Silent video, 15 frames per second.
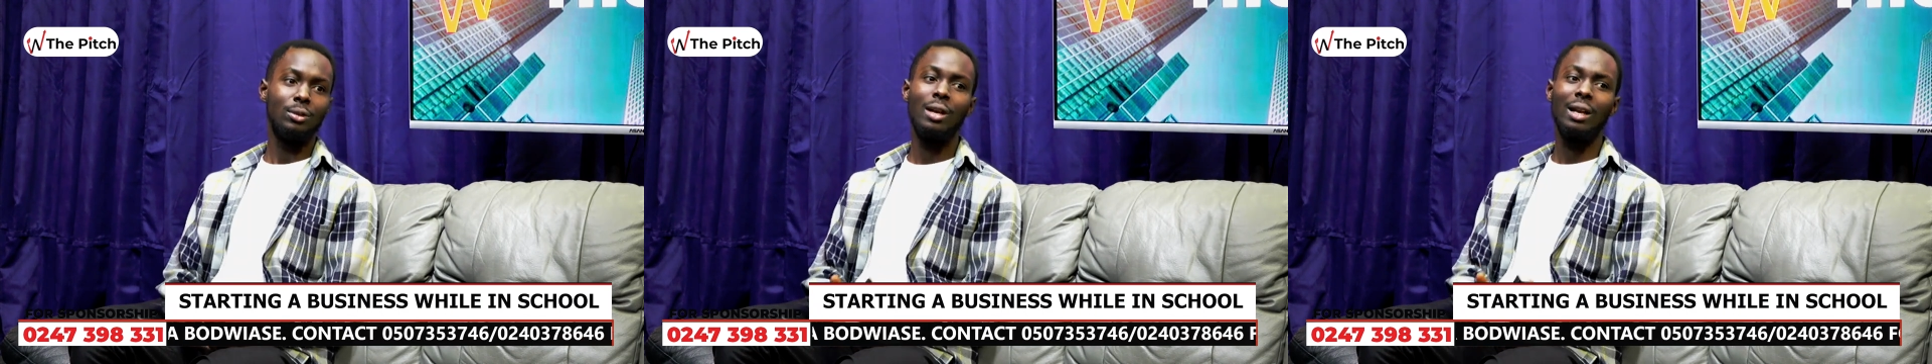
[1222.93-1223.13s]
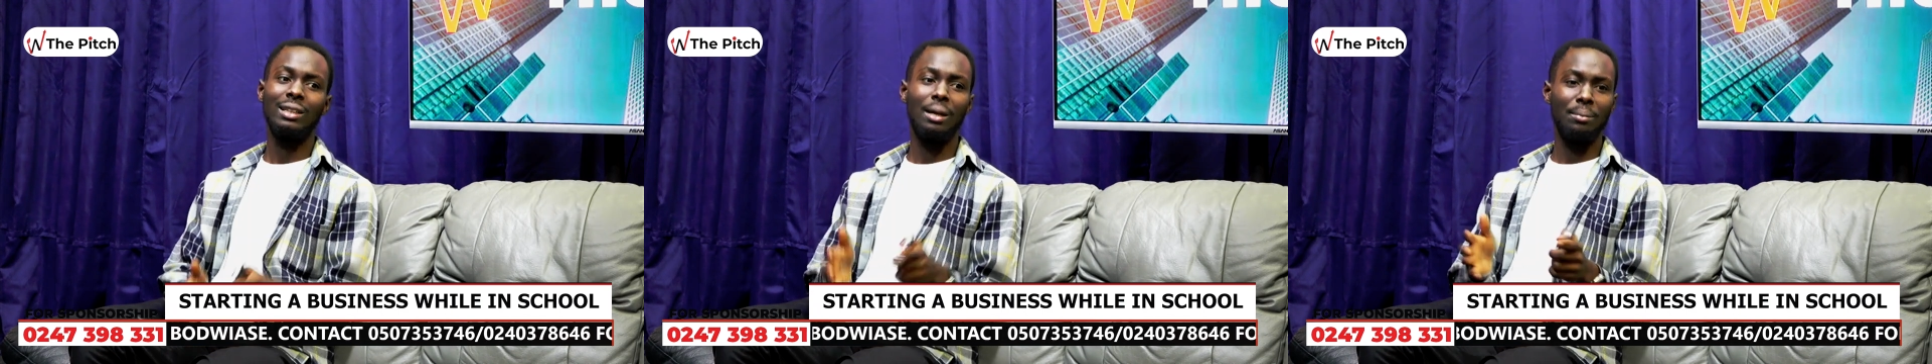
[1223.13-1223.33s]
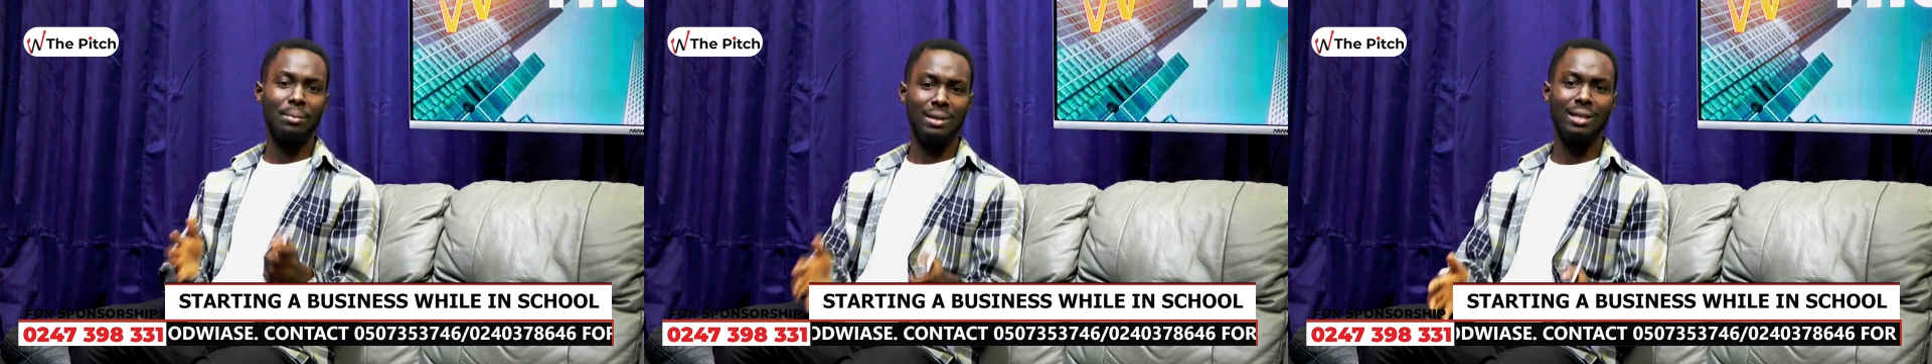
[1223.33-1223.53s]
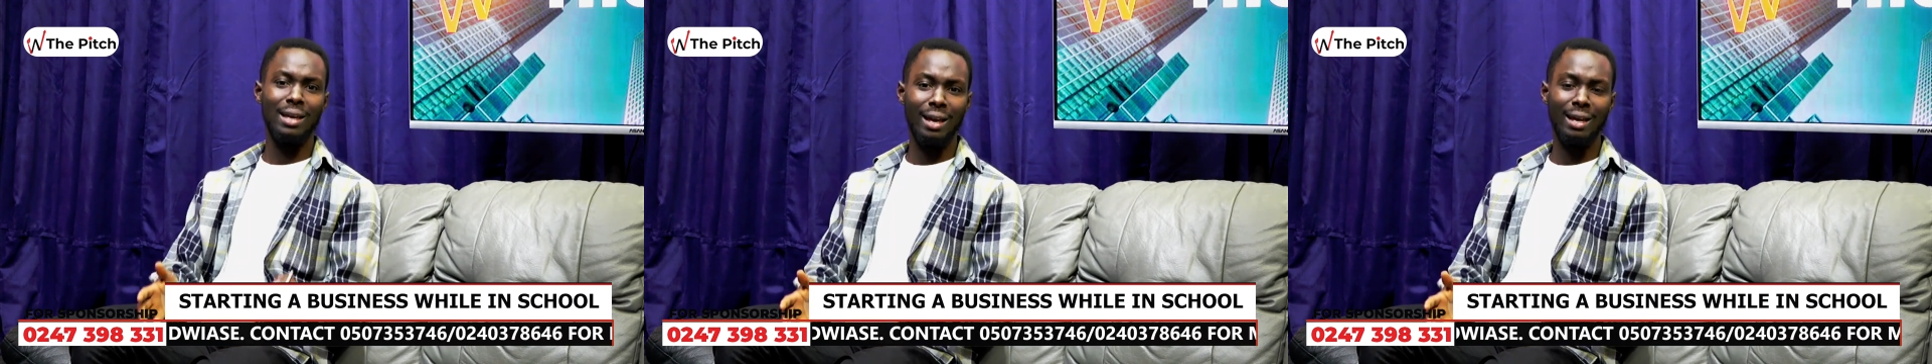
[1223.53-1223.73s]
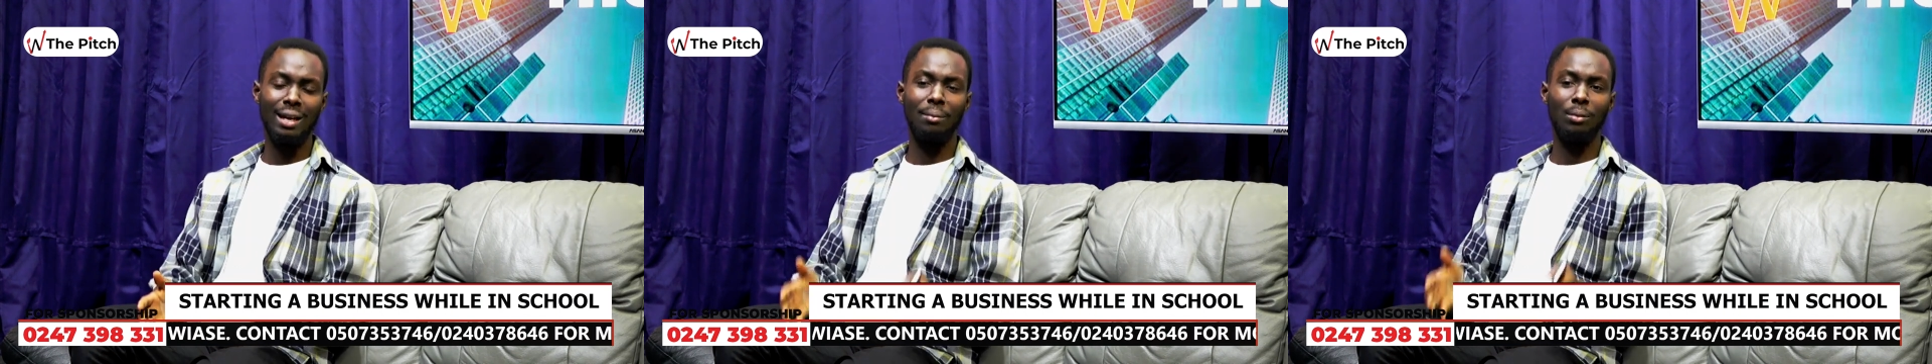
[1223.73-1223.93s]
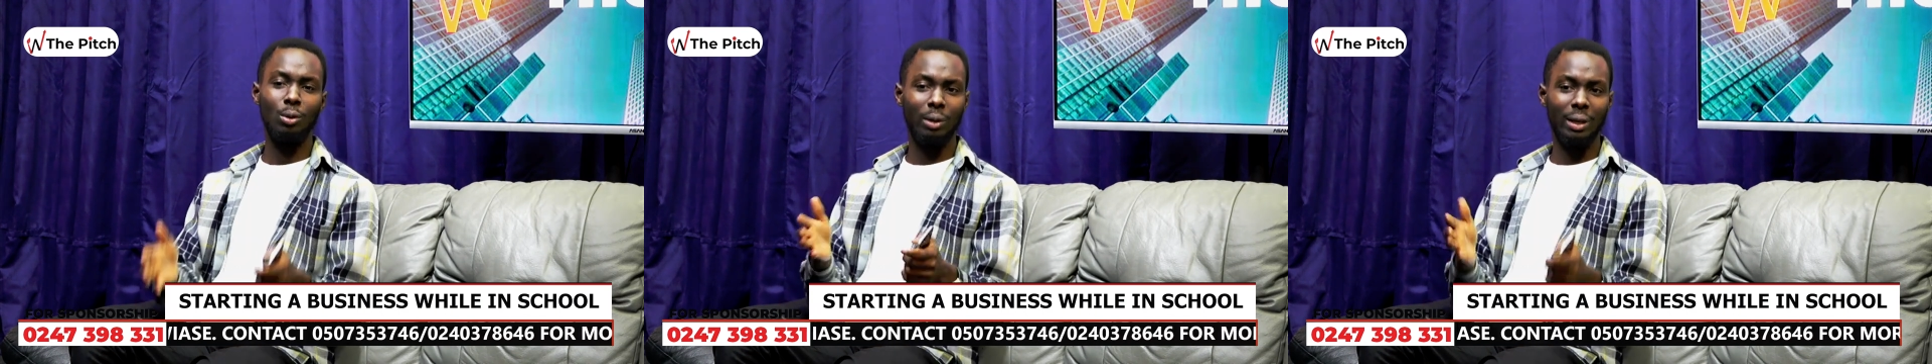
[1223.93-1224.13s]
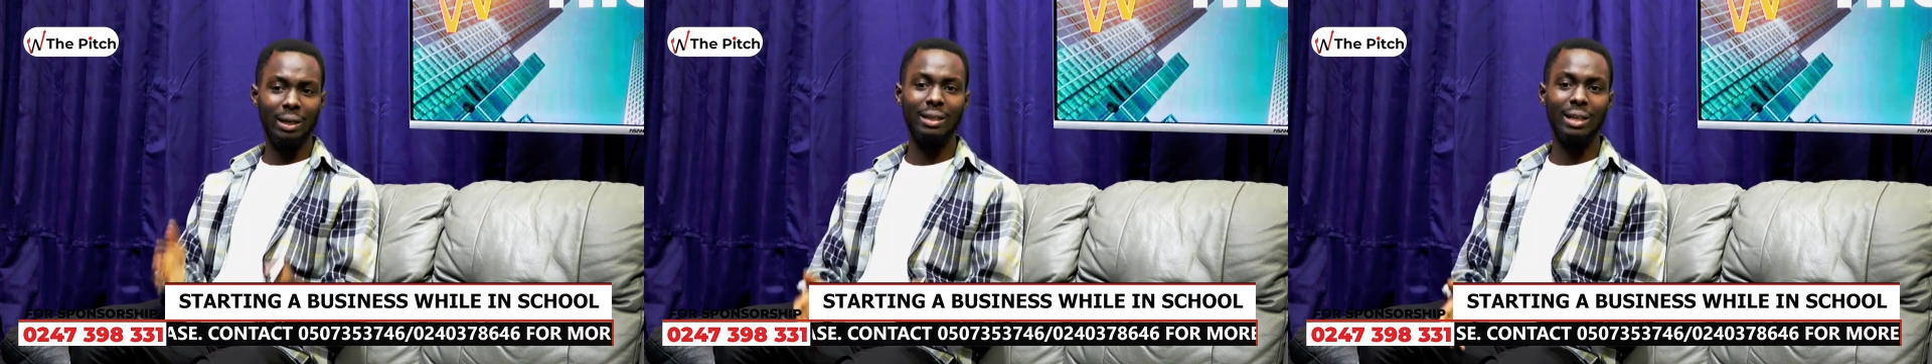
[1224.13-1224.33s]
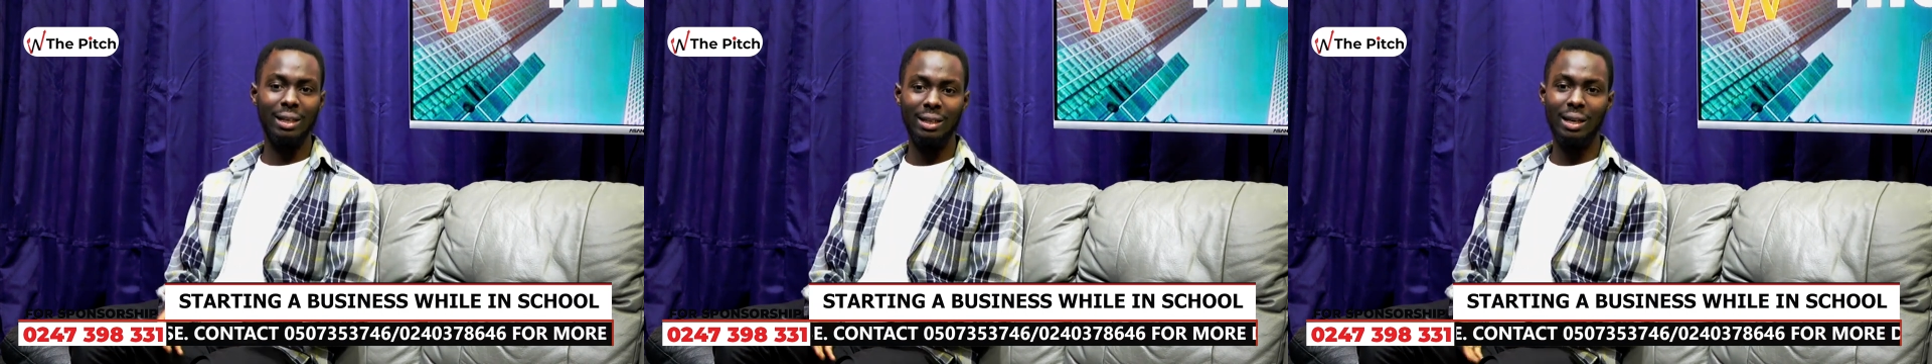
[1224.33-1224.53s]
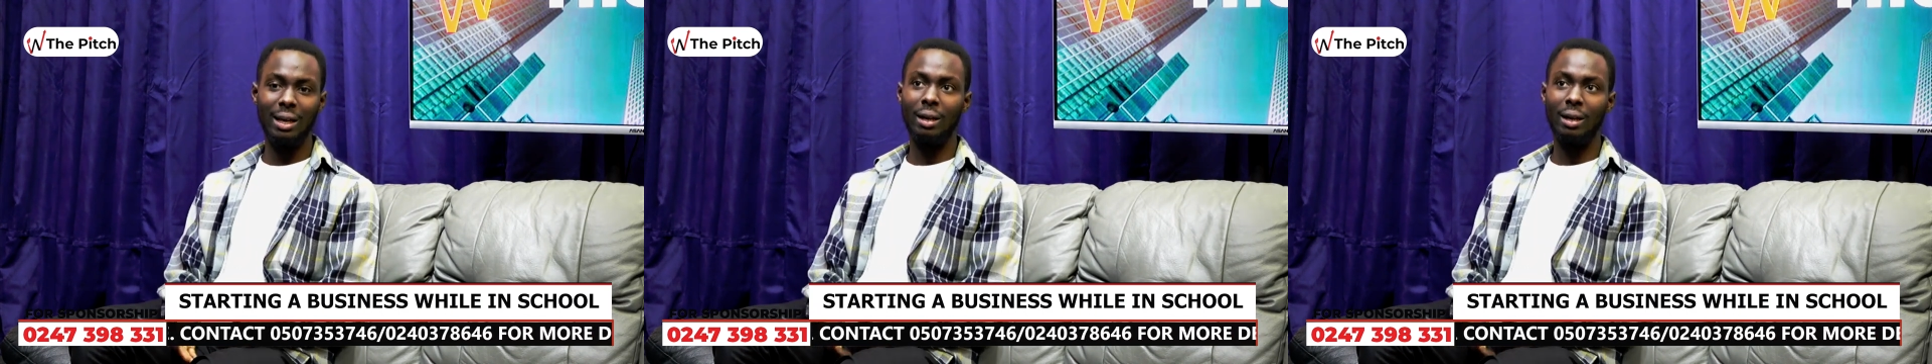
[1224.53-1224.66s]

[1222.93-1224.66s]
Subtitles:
that I'm here and I'm located here.